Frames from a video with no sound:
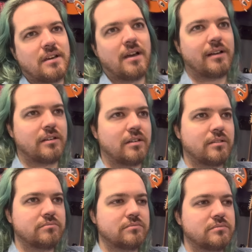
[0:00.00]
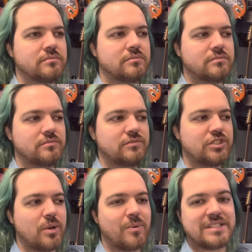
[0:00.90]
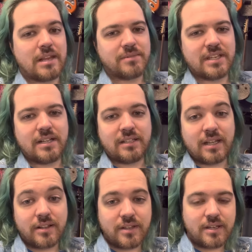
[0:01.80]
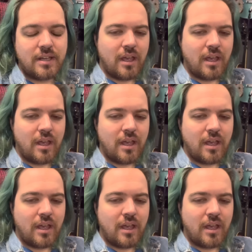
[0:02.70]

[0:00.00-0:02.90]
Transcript: Um, so I wasn't able to get a lot of the